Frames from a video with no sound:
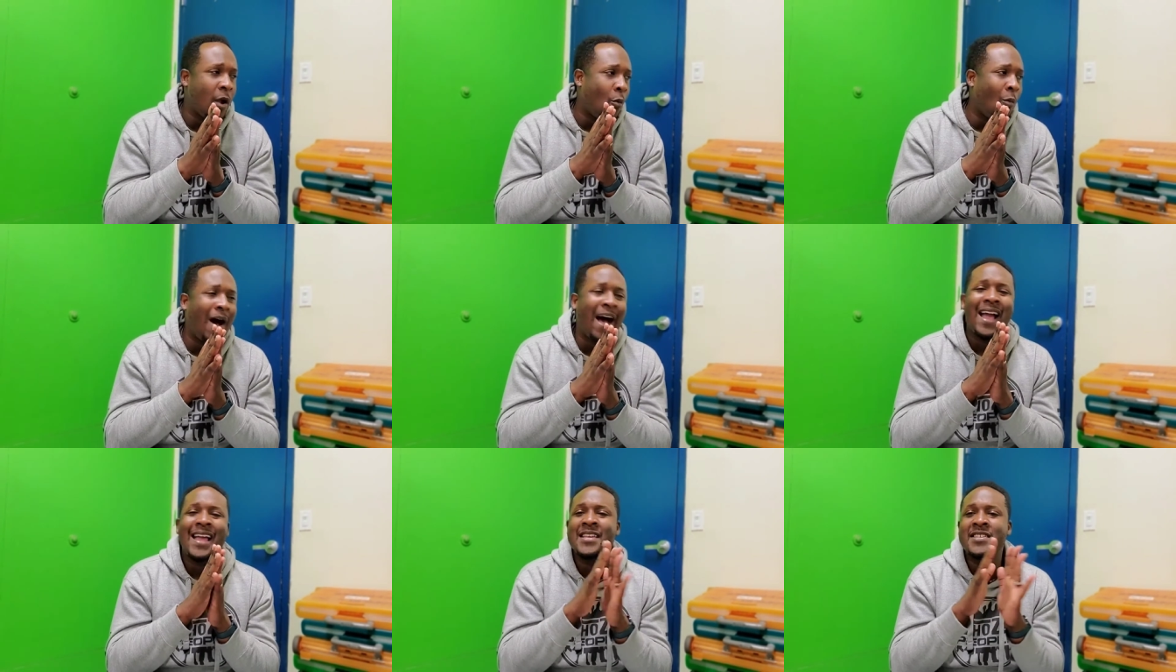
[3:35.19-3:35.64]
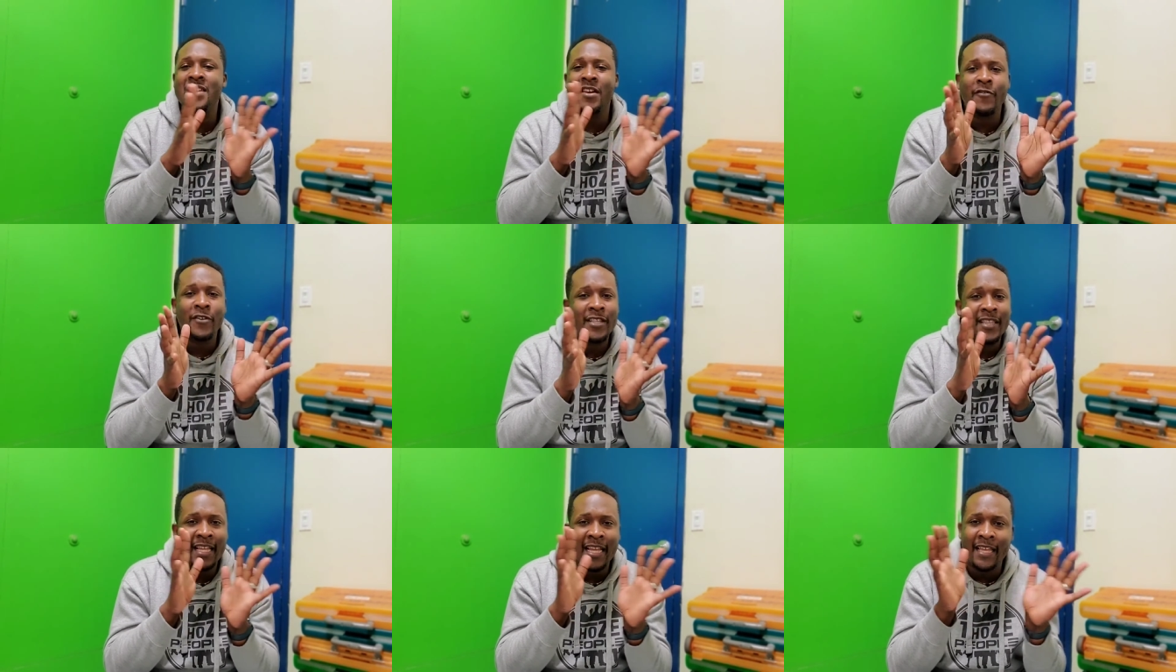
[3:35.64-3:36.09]
Why is
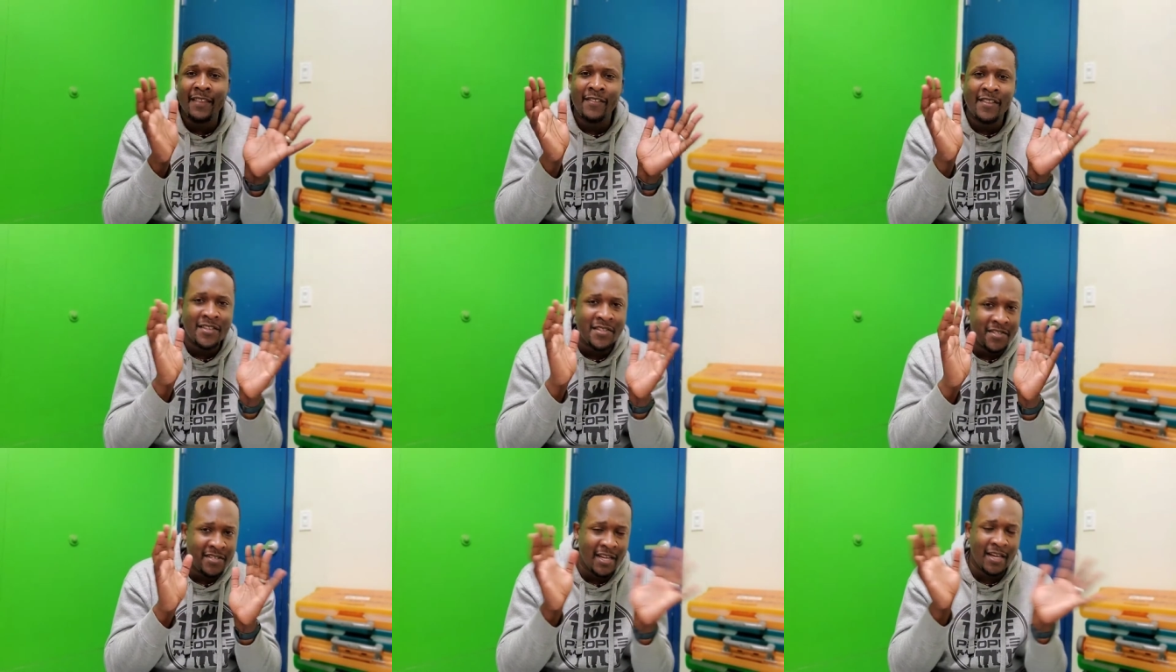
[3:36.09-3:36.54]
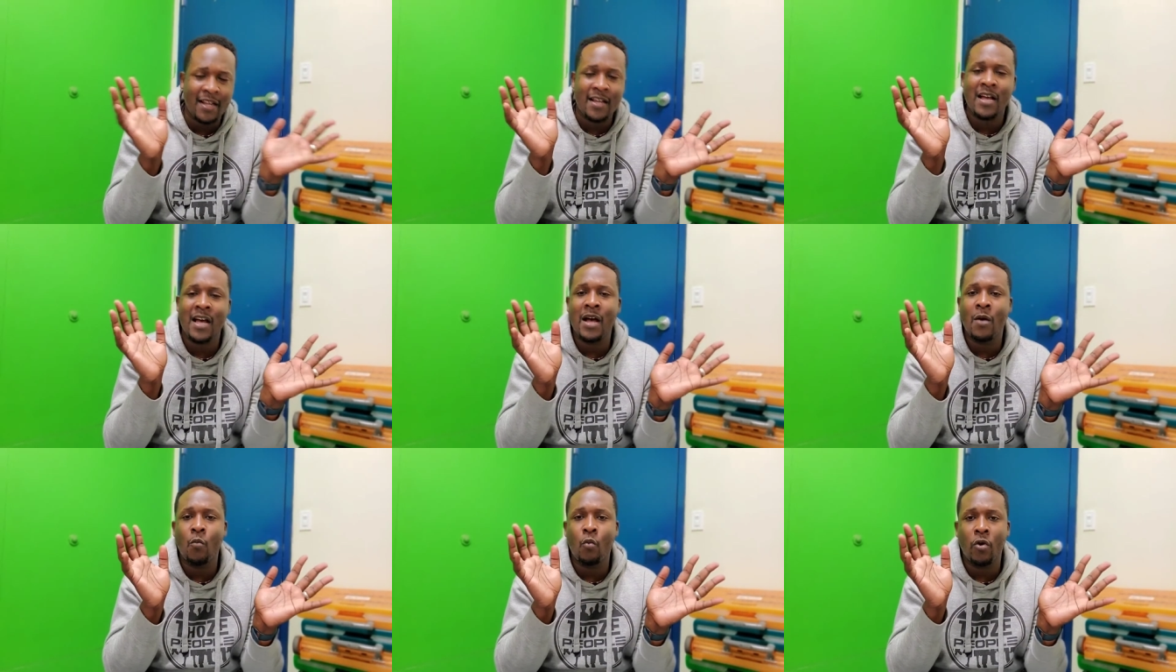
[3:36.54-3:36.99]
everything in this
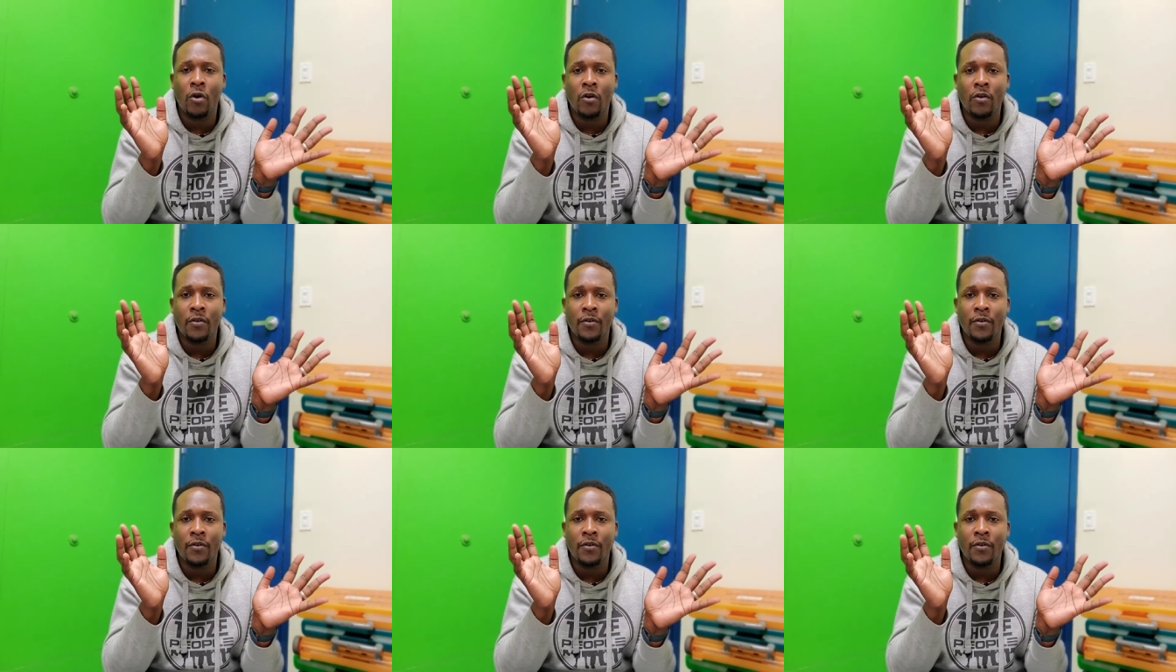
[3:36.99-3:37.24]
sitcom world?